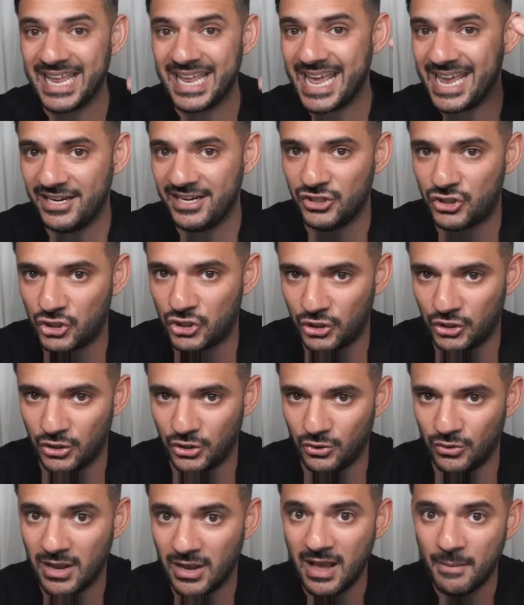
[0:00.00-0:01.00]
into
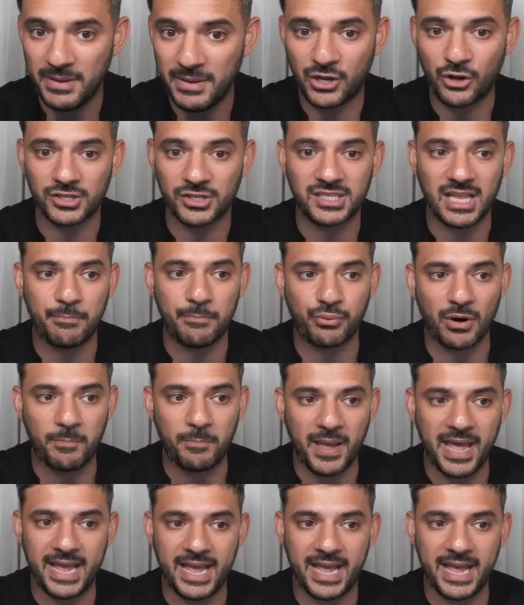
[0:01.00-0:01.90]
you because they prepared